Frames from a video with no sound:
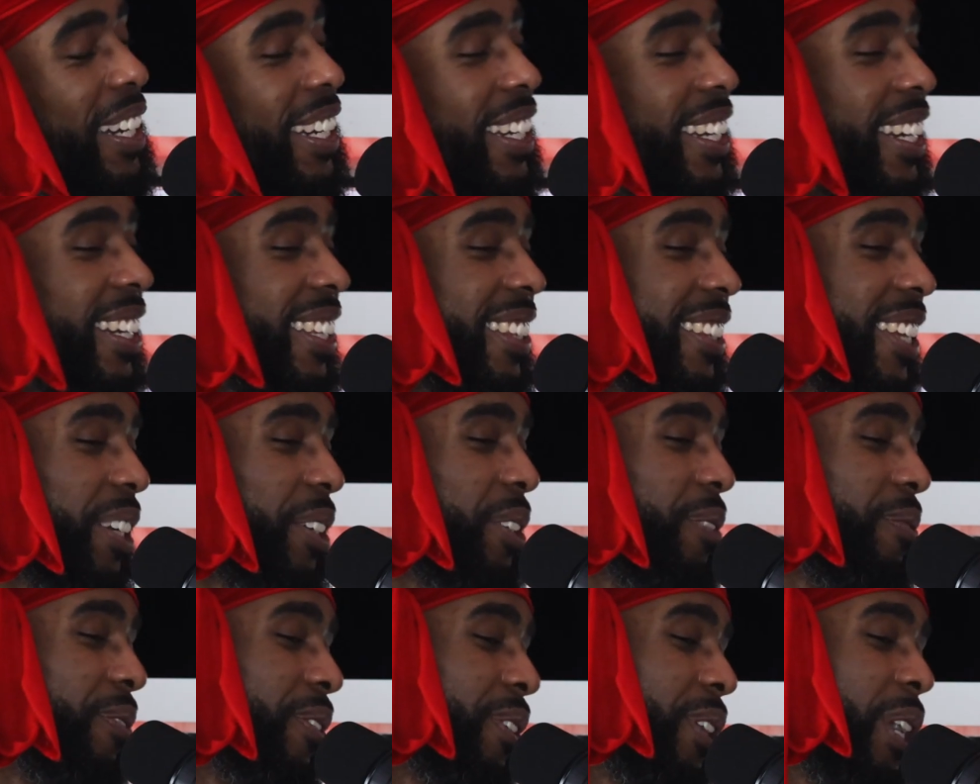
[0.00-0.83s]
again,
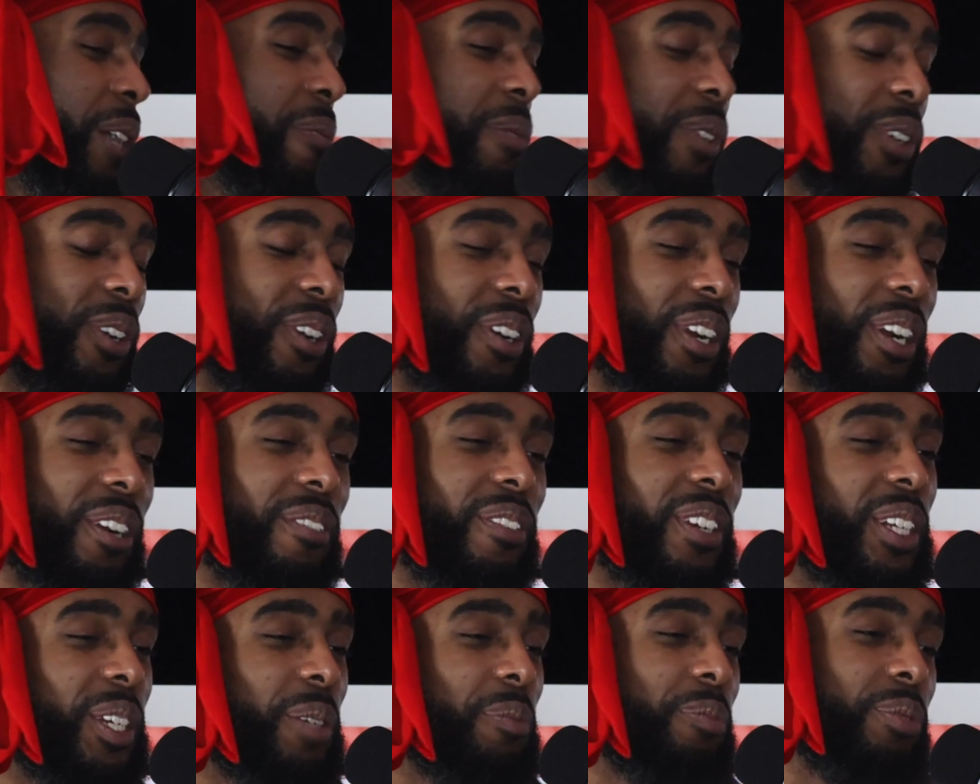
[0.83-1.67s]
thank you for coming on. I
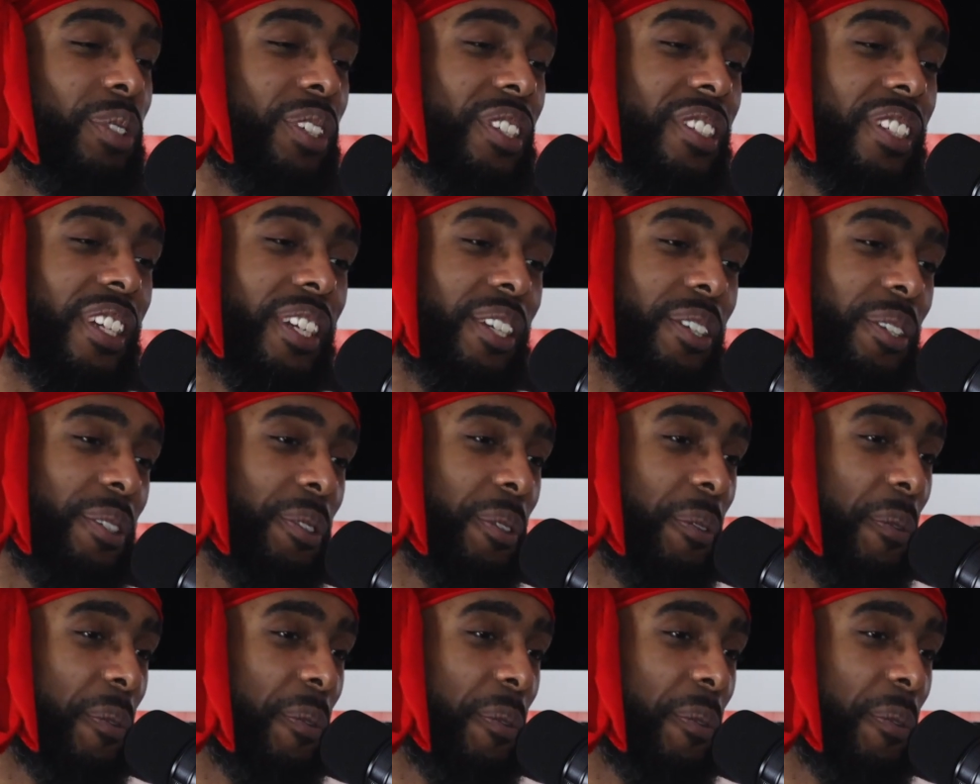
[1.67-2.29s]
really appreciate you.